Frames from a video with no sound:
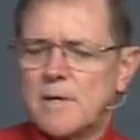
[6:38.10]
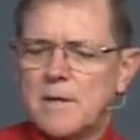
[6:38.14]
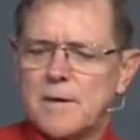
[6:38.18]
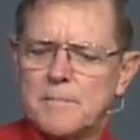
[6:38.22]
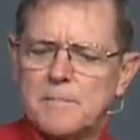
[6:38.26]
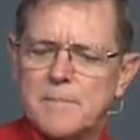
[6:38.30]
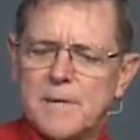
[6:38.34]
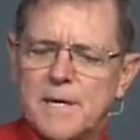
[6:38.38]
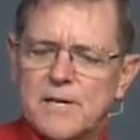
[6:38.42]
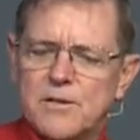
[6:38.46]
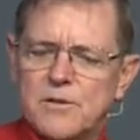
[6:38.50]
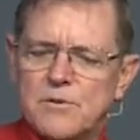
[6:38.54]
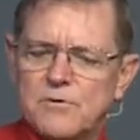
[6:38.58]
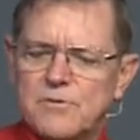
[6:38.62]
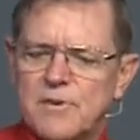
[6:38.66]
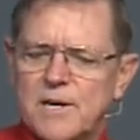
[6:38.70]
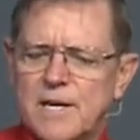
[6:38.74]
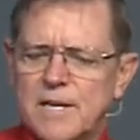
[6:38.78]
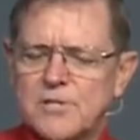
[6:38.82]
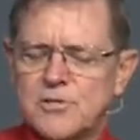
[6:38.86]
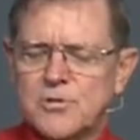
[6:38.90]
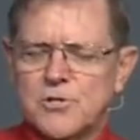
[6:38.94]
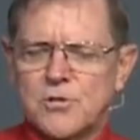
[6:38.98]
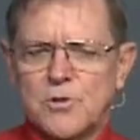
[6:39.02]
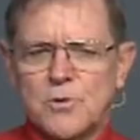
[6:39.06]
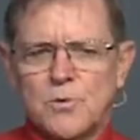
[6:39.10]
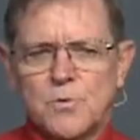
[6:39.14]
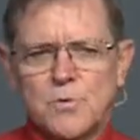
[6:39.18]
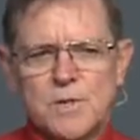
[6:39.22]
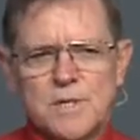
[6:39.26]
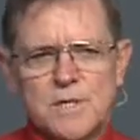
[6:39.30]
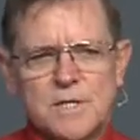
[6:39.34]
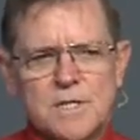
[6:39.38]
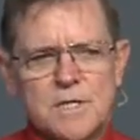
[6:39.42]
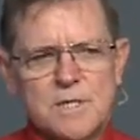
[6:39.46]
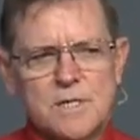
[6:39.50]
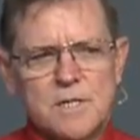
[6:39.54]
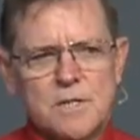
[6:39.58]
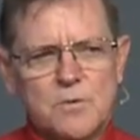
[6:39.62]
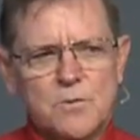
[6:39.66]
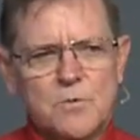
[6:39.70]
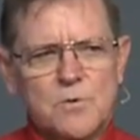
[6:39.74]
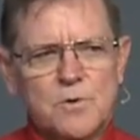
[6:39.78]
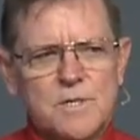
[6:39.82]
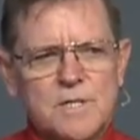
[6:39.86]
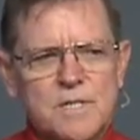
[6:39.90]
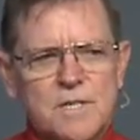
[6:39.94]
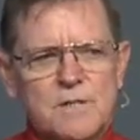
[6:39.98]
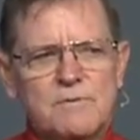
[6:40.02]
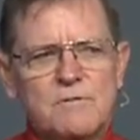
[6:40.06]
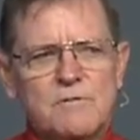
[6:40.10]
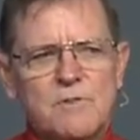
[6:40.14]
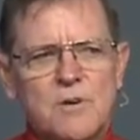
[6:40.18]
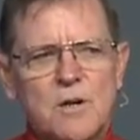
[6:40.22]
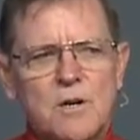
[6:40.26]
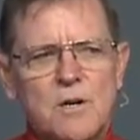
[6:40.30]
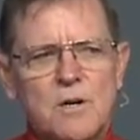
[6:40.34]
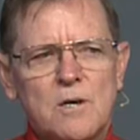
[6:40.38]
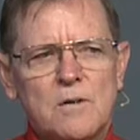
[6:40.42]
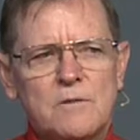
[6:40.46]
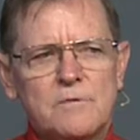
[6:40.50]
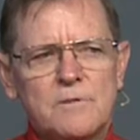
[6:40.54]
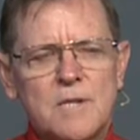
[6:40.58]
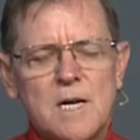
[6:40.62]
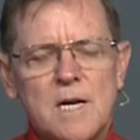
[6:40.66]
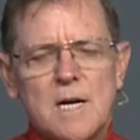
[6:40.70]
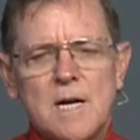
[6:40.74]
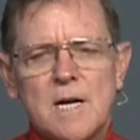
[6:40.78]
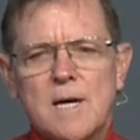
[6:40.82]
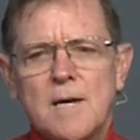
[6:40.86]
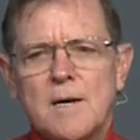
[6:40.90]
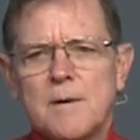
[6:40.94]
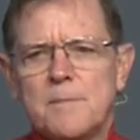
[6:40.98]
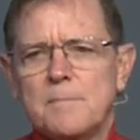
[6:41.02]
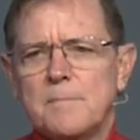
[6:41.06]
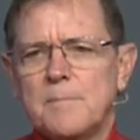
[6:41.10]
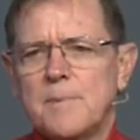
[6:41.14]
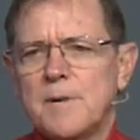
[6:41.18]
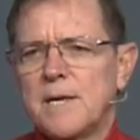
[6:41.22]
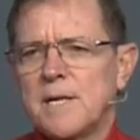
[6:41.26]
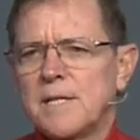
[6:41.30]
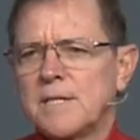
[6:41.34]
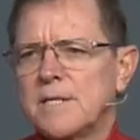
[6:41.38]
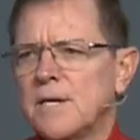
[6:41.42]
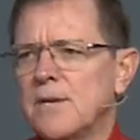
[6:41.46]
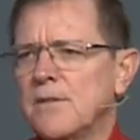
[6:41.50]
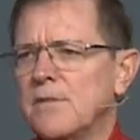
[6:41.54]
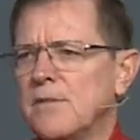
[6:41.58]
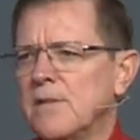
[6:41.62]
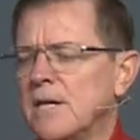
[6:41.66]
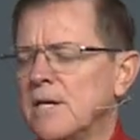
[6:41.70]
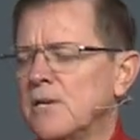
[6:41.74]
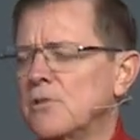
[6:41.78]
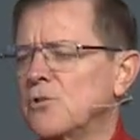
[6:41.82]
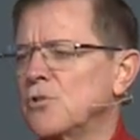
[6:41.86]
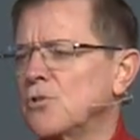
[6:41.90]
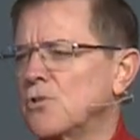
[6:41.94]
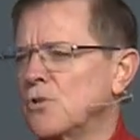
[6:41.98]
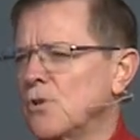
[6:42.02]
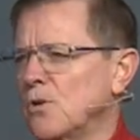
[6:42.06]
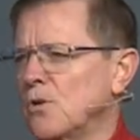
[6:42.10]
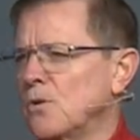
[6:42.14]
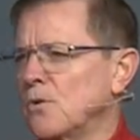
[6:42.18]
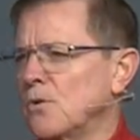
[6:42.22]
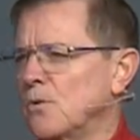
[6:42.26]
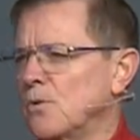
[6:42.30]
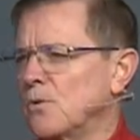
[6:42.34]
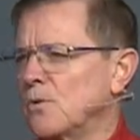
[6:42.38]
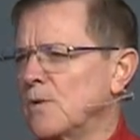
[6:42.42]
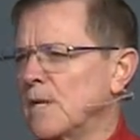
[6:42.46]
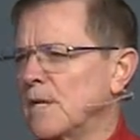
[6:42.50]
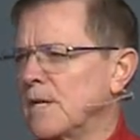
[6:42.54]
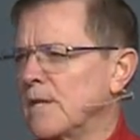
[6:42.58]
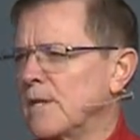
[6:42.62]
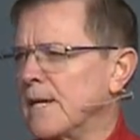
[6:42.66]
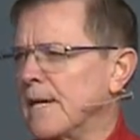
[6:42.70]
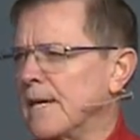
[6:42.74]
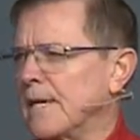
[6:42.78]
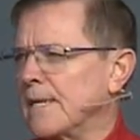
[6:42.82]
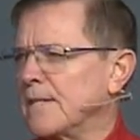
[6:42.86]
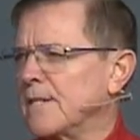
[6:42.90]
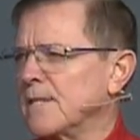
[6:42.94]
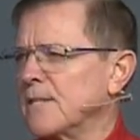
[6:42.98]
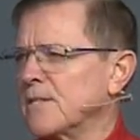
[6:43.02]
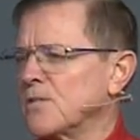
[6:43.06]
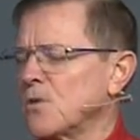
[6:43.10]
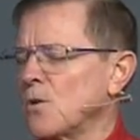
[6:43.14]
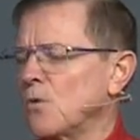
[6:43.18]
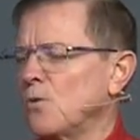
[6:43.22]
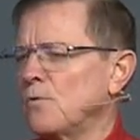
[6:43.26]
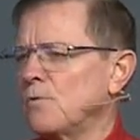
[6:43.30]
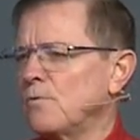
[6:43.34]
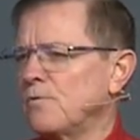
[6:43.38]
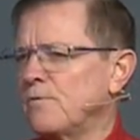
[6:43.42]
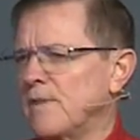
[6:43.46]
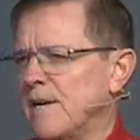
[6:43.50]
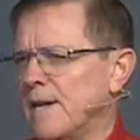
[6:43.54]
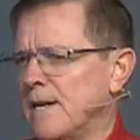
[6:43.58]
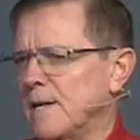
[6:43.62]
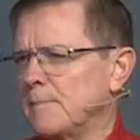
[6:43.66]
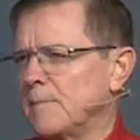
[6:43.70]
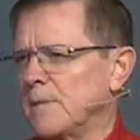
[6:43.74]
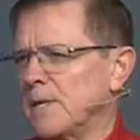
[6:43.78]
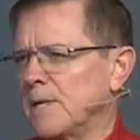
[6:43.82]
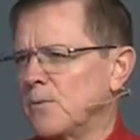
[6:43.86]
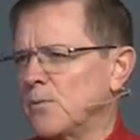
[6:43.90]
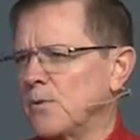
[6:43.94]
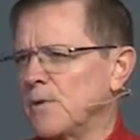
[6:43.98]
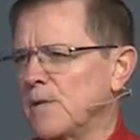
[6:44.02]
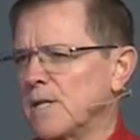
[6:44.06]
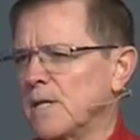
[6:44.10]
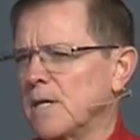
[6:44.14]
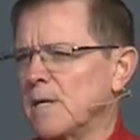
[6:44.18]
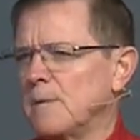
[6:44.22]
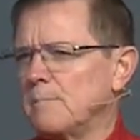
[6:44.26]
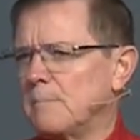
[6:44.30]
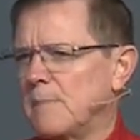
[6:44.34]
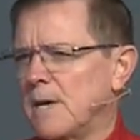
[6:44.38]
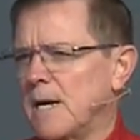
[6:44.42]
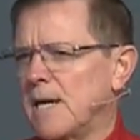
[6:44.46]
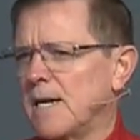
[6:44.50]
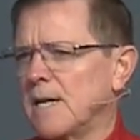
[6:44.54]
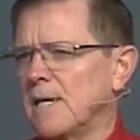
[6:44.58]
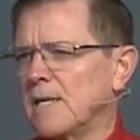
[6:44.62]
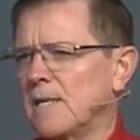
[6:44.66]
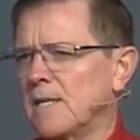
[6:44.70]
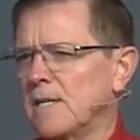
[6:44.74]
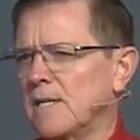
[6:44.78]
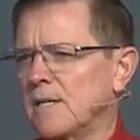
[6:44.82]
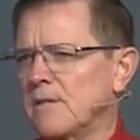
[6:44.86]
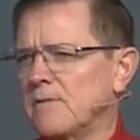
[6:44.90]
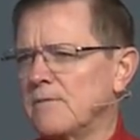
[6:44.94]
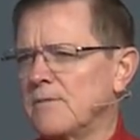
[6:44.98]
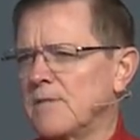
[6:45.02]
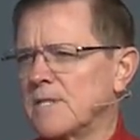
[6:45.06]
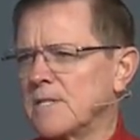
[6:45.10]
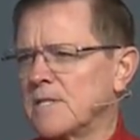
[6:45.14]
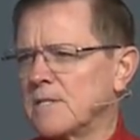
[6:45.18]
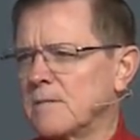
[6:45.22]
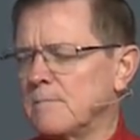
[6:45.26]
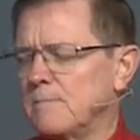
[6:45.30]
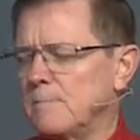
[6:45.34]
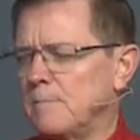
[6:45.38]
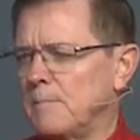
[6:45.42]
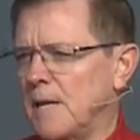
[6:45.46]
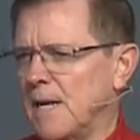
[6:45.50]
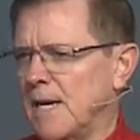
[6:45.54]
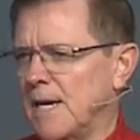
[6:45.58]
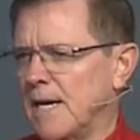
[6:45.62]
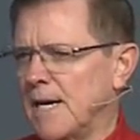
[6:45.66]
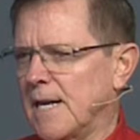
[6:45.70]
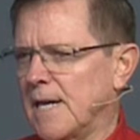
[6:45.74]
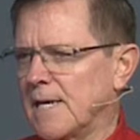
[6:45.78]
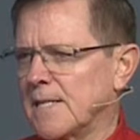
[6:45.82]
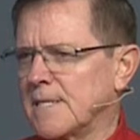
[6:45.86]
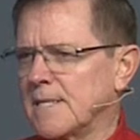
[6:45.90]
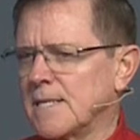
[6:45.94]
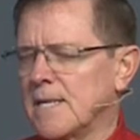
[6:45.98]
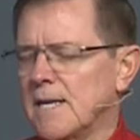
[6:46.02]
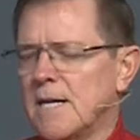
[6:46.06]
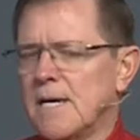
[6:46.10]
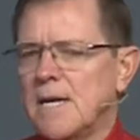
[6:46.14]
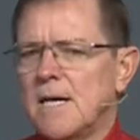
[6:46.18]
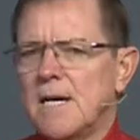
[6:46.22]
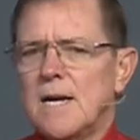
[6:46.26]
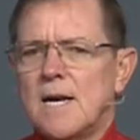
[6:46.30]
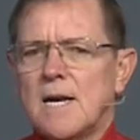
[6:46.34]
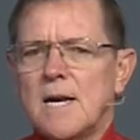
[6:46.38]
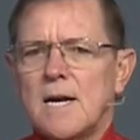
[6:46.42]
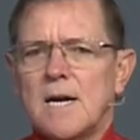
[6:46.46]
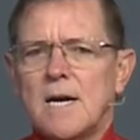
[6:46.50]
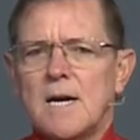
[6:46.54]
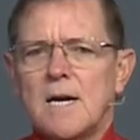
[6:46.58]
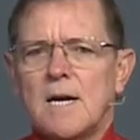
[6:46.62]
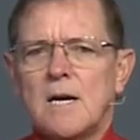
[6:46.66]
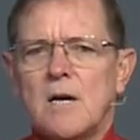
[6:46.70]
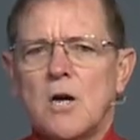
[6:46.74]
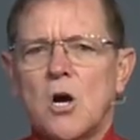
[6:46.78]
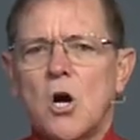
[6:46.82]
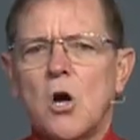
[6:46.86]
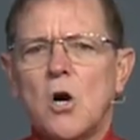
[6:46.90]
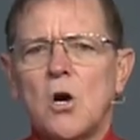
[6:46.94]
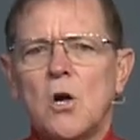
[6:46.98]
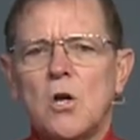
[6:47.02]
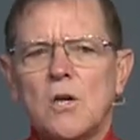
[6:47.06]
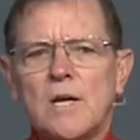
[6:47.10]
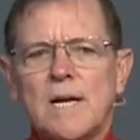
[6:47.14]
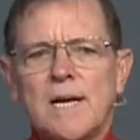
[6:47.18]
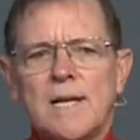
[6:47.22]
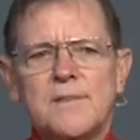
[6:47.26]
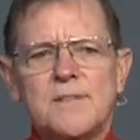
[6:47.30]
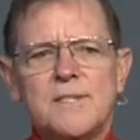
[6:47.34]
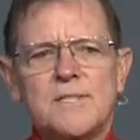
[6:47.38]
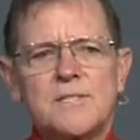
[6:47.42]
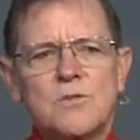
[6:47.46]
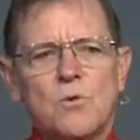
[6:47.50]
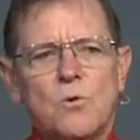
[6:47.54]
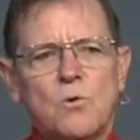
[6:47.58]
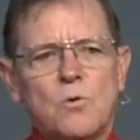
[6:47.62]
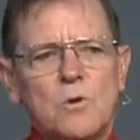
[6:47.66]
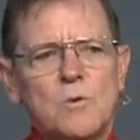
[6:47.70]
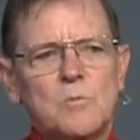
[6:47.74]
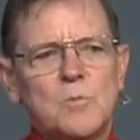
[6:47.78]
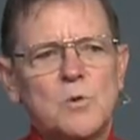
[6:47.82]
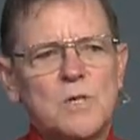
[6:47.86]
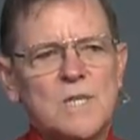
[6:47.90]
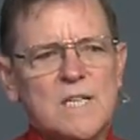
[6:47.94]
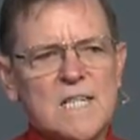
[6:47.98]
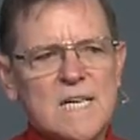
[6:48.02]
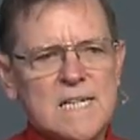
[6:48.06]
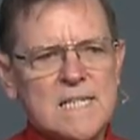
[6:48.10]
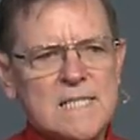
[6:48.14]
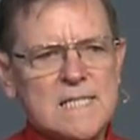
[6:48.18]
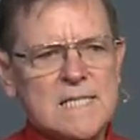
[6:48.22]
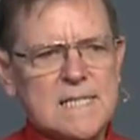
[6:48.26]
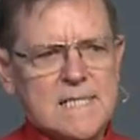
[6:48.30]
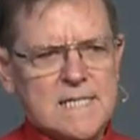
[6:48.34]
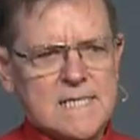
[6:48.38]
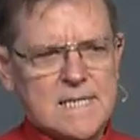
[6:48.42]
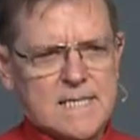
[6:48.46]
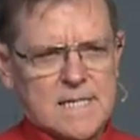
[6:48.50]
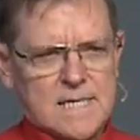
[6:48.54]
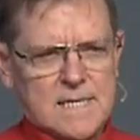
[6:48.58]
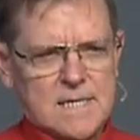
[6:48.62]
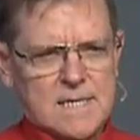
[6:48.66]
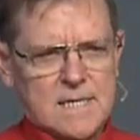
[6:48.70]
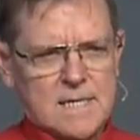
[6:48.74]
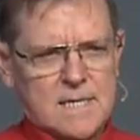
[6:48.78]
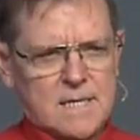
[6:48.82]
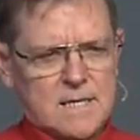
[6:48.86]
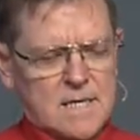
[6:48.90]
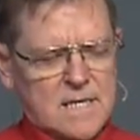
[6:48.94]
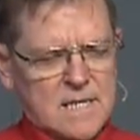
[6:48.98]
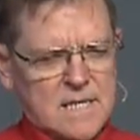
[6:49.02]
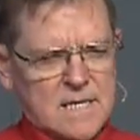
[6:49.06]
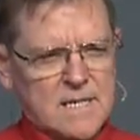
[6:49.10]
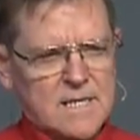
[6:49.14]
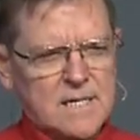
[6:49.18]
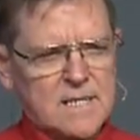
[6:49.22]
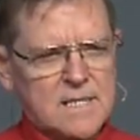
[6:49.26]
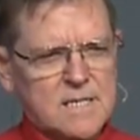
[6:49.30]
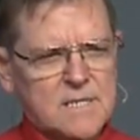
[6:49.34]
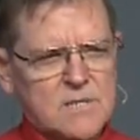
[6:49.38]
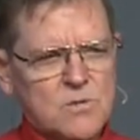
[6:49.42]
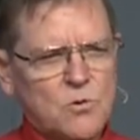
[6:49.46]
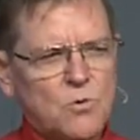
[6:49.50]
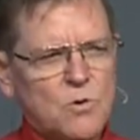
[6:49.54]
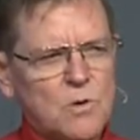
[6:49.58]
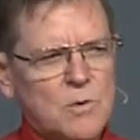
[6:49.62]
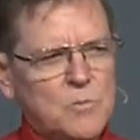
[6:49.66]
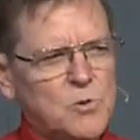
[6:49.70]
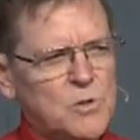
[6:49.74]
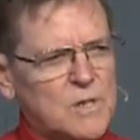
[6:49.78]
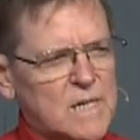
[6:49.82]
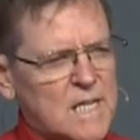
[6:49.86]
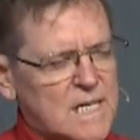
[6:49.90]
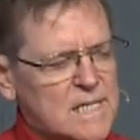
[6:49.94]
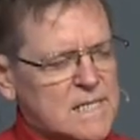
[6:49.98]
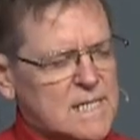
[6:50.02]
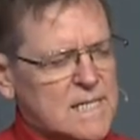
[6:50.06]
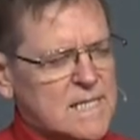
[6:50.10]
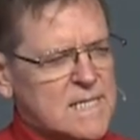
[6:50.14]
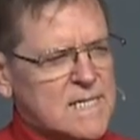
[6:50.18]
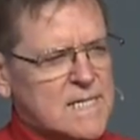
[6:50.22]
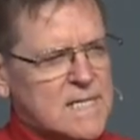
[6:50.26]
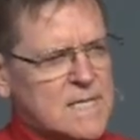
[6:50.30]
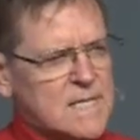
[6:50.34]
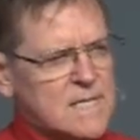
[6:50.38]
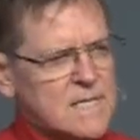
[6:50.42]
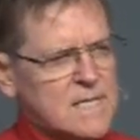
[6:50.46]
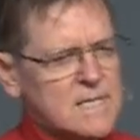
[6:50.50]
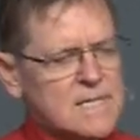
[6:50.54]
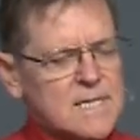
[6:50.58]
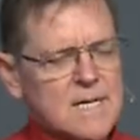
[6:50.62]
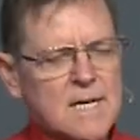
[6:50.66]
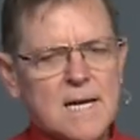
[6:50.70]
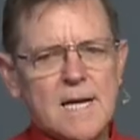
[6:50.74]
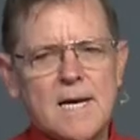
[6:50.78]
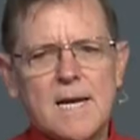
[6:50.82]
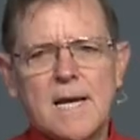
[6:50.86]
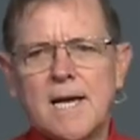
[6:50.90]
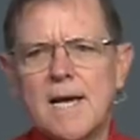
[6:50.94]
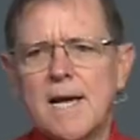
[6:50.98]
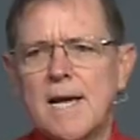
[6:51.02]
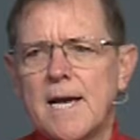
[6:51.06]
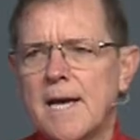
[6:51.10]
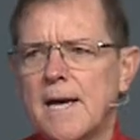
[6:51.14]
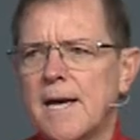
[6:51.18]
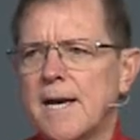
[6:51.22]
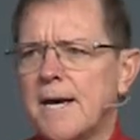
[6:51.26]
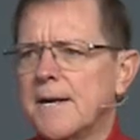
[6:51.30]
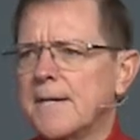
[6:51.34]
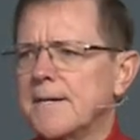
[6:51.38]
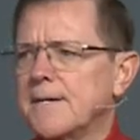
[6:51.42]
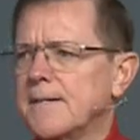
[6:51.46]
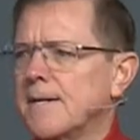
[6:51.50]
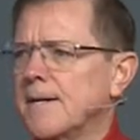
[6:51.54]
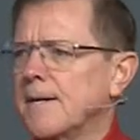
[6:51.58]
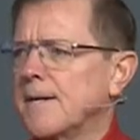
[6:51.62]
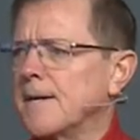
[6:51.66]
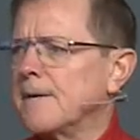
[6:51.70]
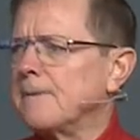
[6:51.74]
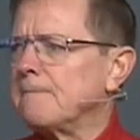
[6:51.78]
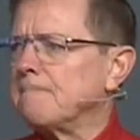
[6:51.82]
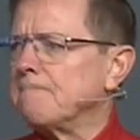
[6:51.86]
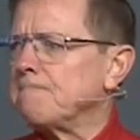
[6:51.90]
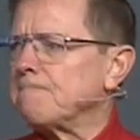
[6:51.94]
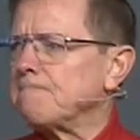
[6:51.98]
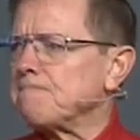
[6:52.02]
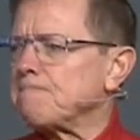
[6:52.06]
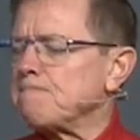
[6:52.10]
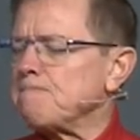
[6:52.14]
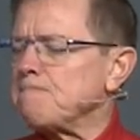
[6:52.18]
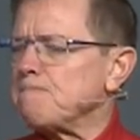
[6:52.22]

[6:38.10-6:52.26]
manufacturer was, was involved, but they showed that this whole family within a mile of this plant uh, all had these horrible lung disease, this horrible lung disease, and um,